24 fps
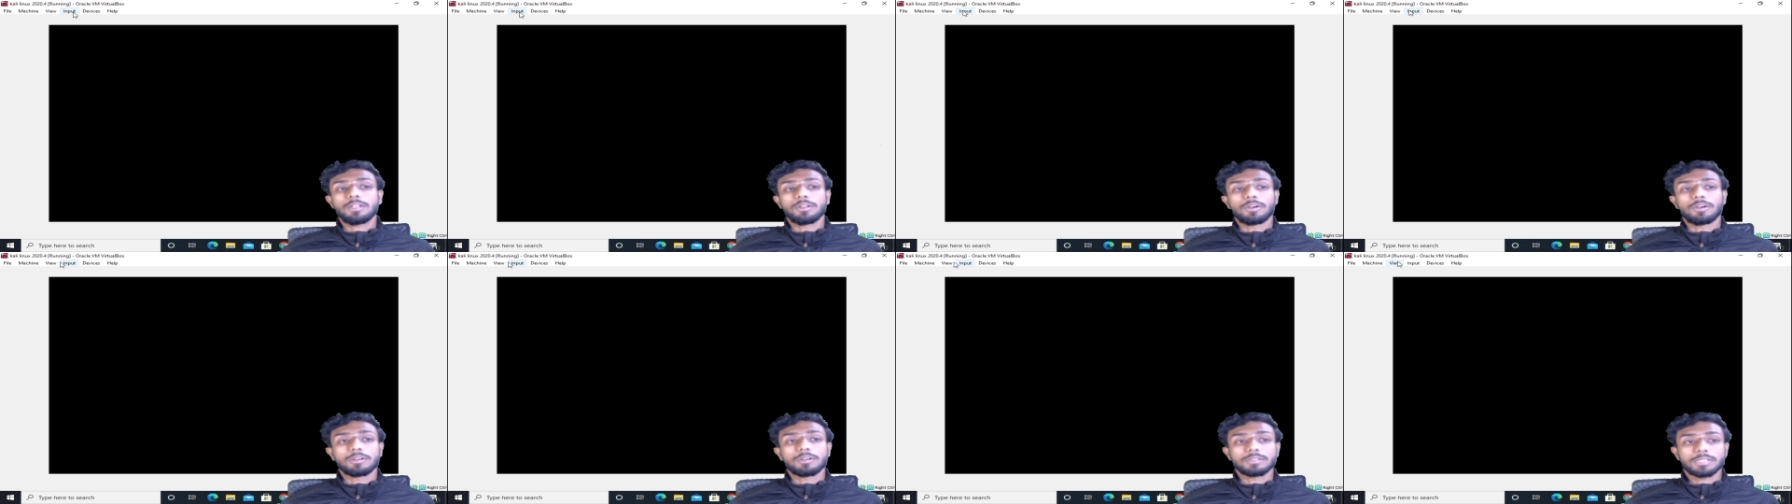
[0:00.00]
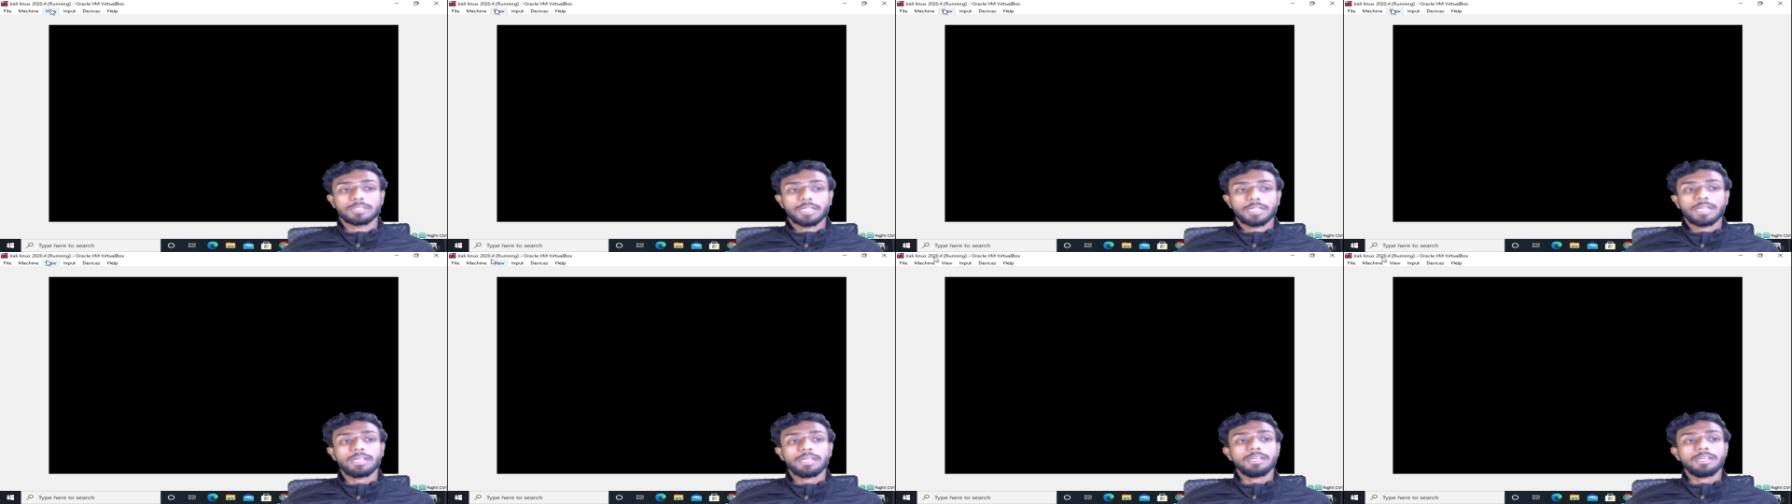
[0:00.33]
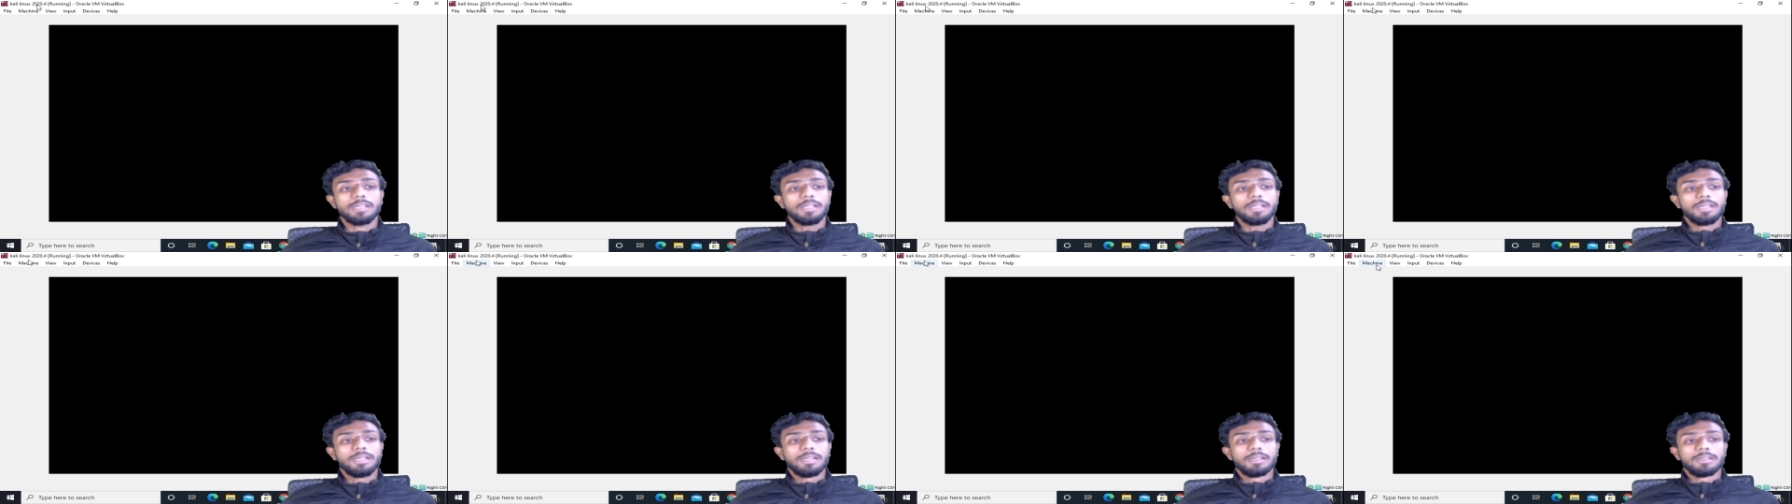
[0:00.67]
logged in
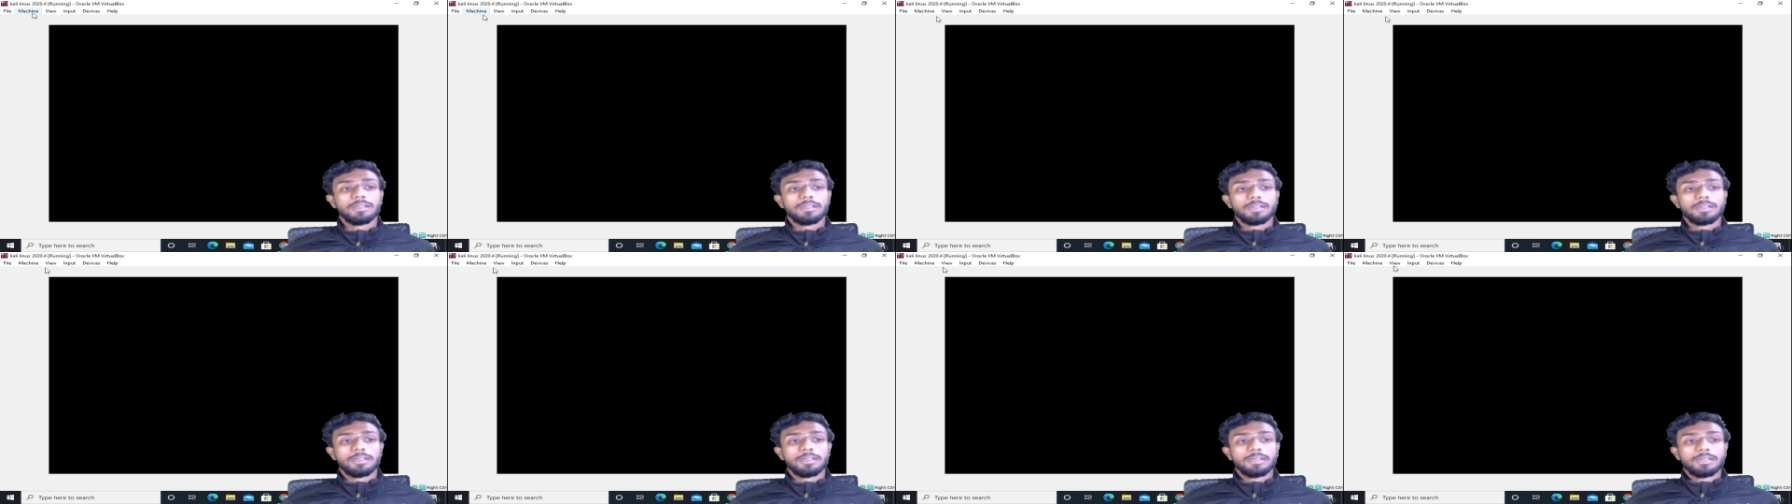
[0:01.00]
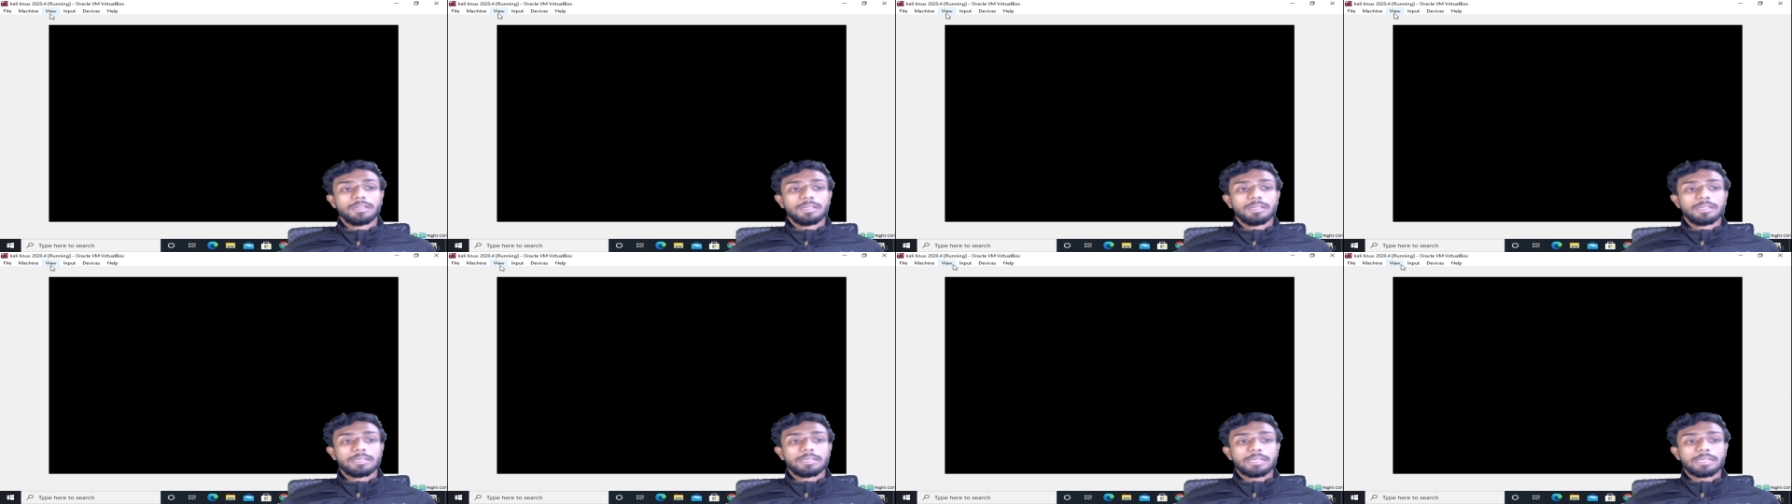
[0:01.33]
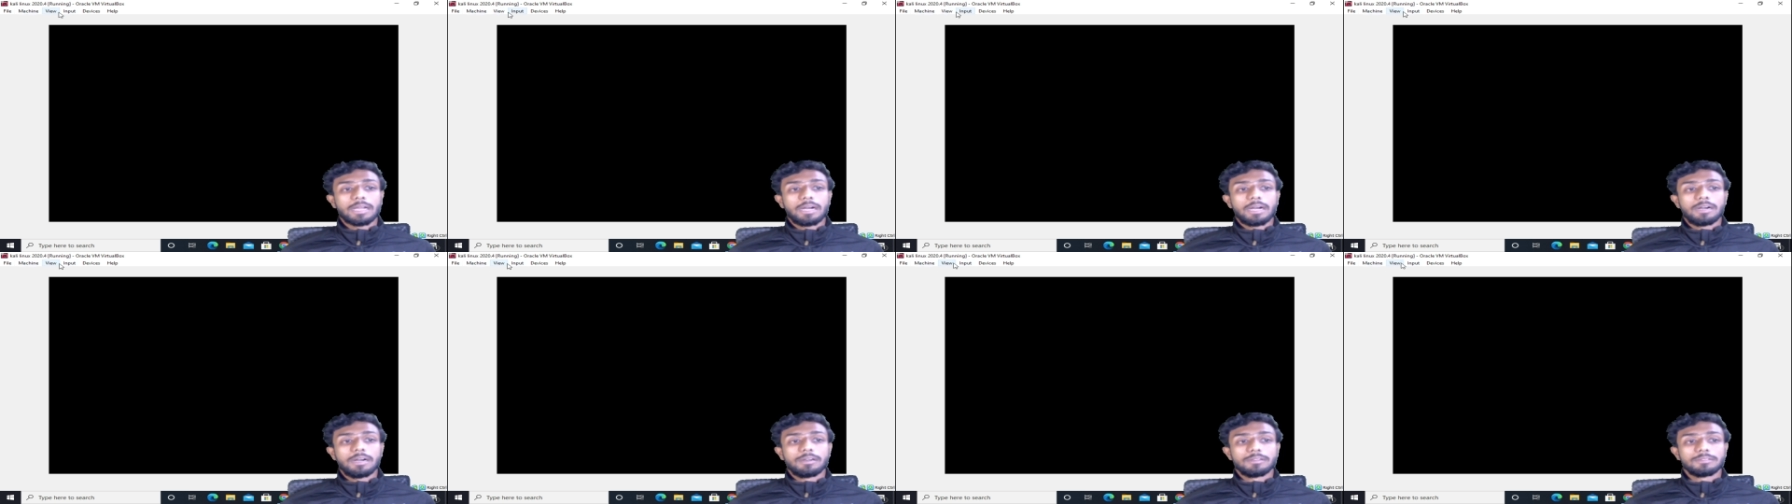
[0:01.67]

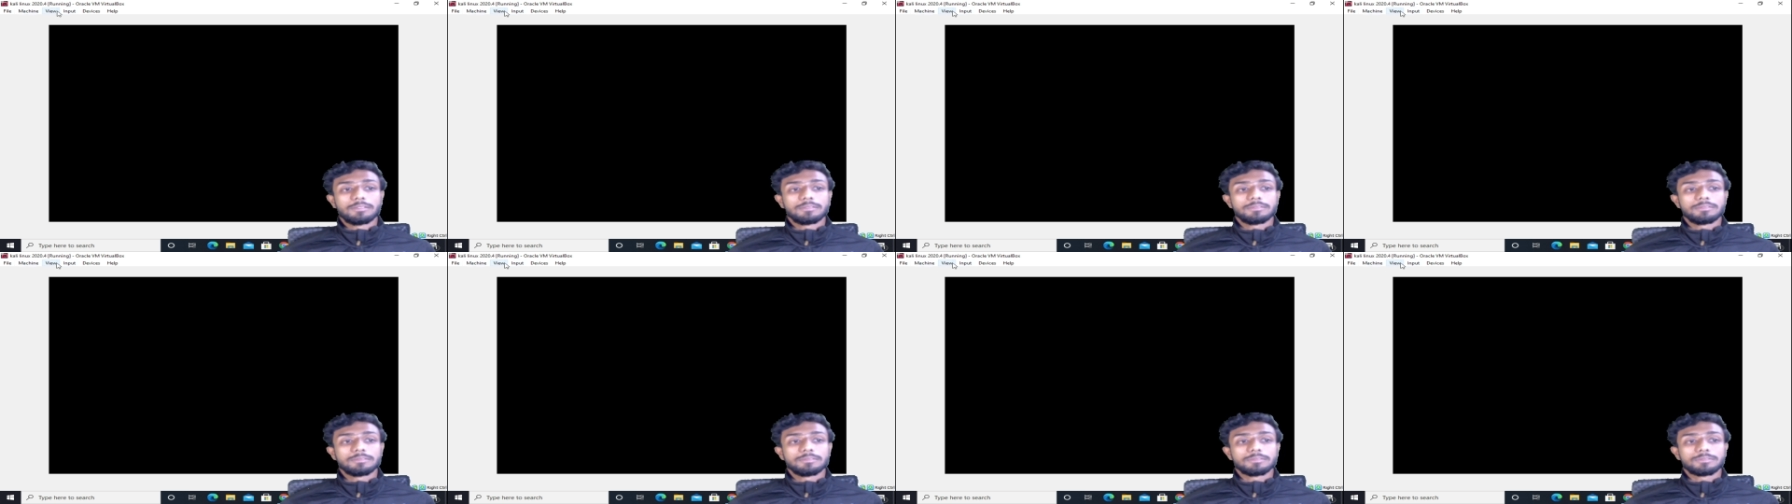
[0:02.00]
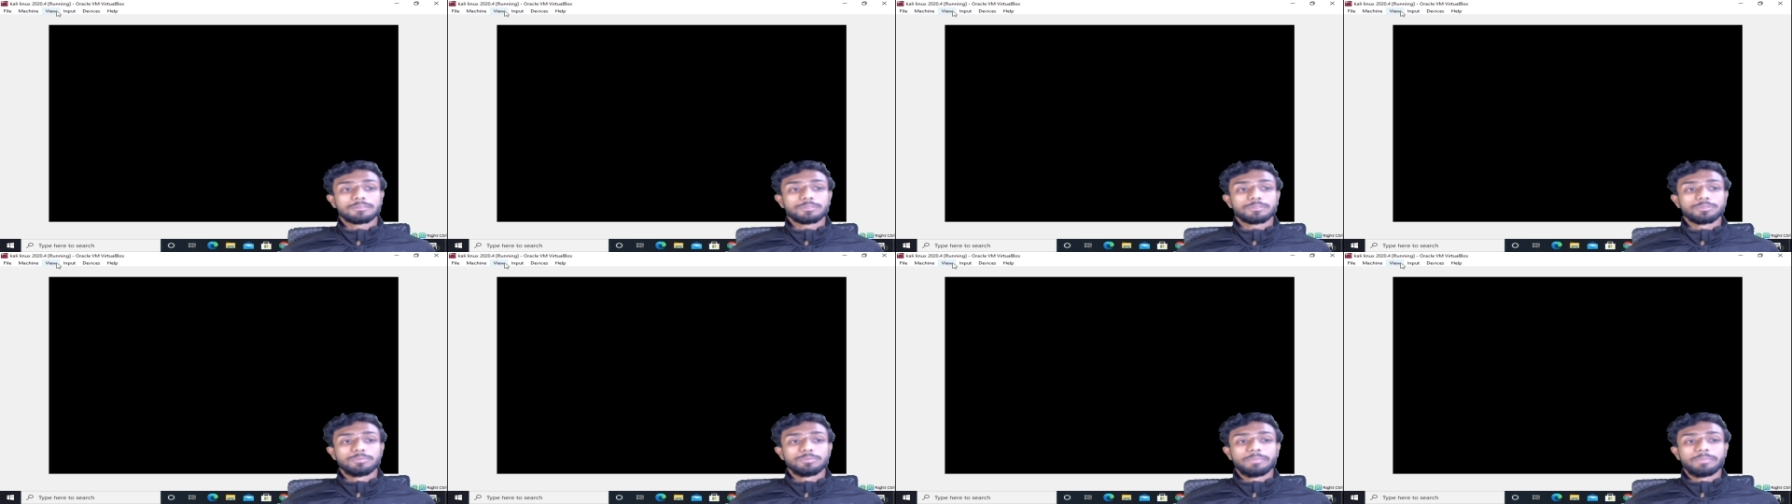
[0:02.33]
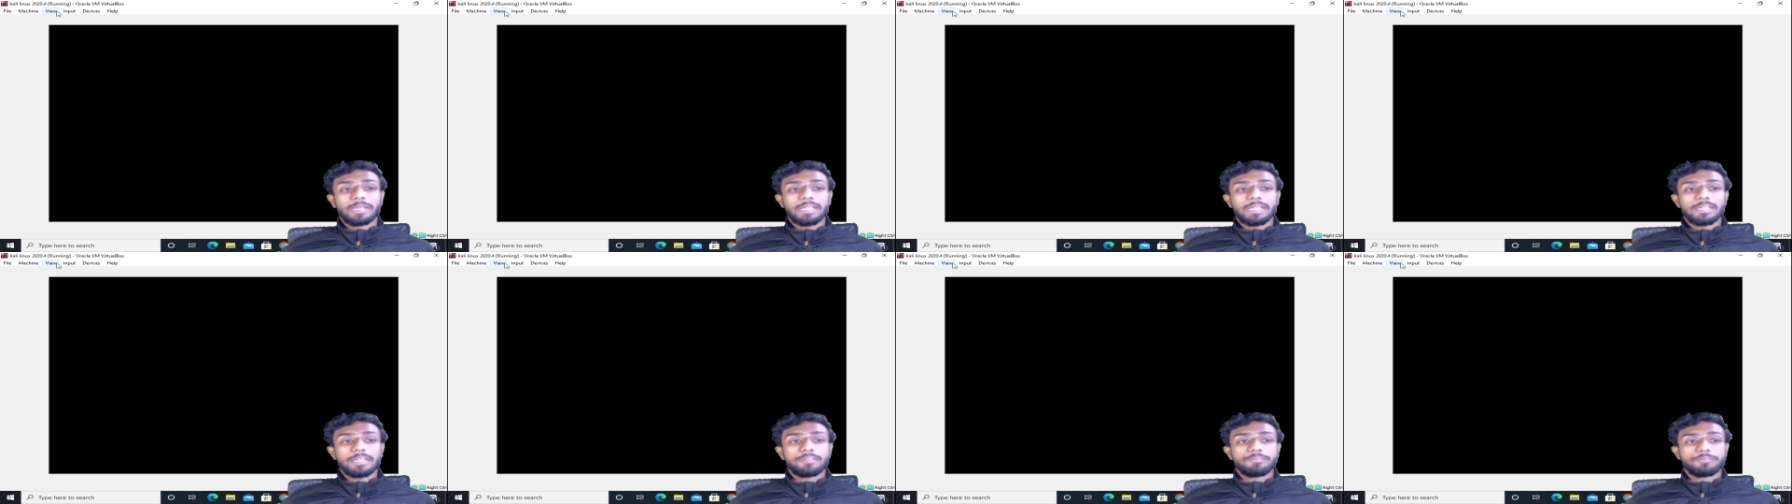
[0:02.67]
now to
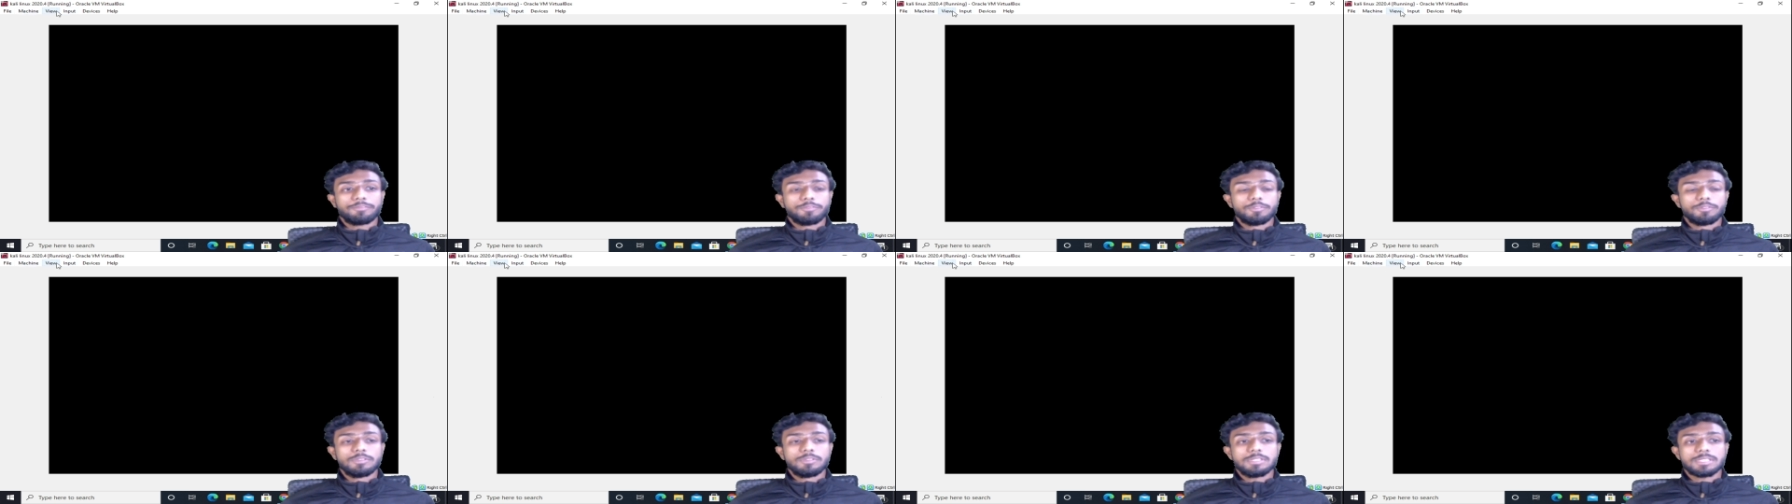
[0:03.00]
make it full